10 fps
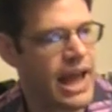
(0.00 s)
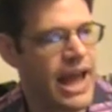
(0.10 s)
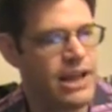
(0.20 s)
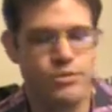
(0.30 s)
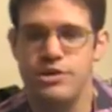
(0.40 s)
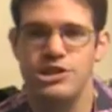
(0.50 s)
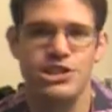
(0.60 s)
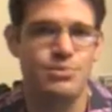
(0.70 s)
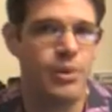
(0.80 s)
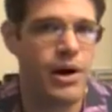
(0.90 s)
and
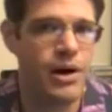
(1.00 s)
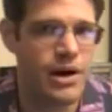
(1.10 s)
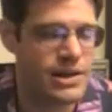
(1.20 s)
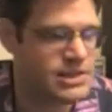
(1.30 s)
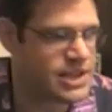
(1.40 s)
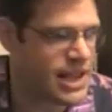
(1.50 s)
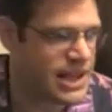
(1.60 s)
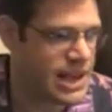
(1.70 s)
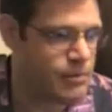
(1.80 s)
responds in a